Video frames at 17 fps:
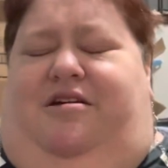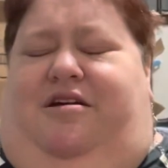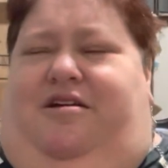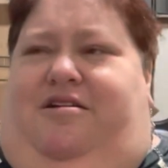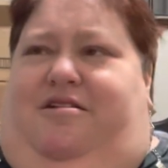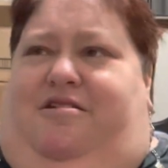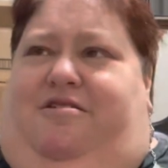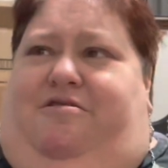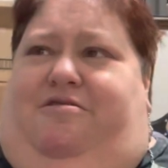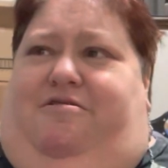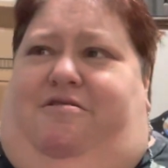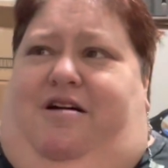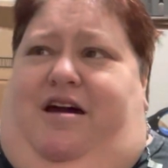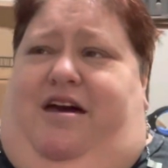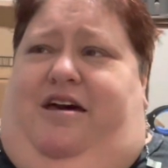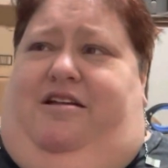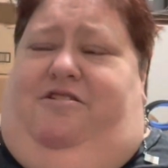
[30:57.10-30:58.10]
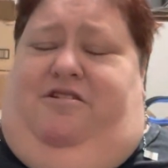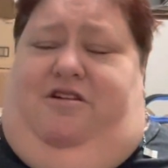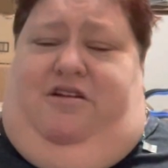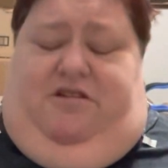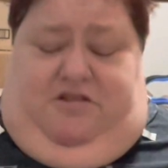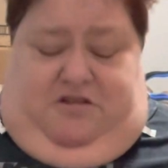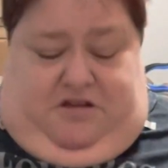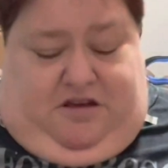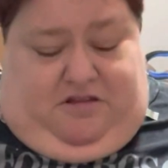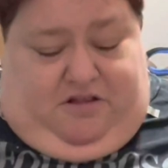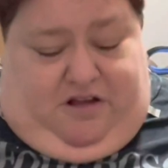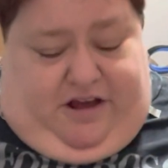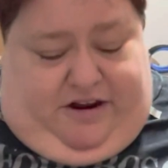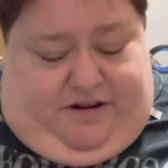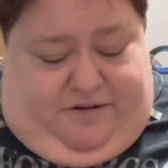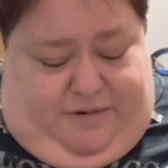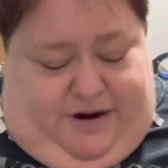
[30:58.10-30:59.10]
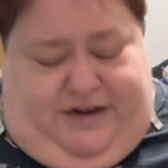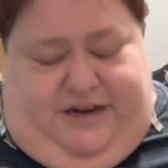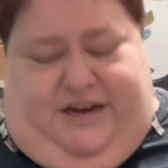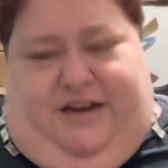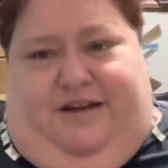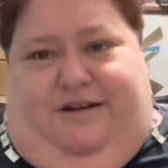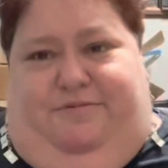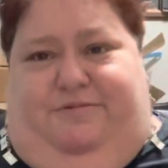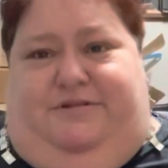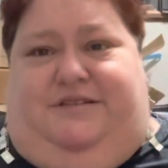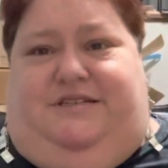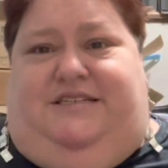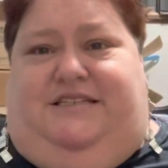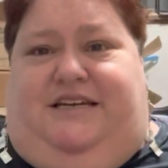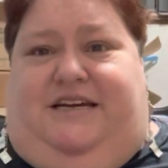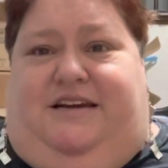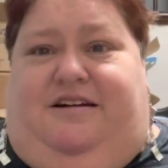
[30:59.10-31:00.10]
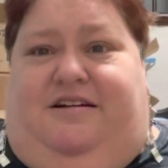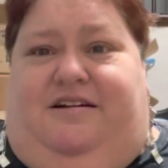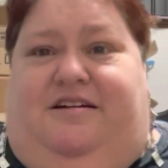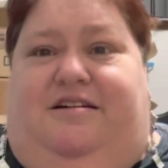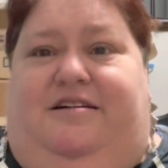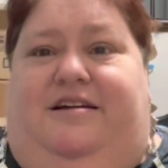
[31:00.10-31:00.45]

I had a lot, my dad was a stinker.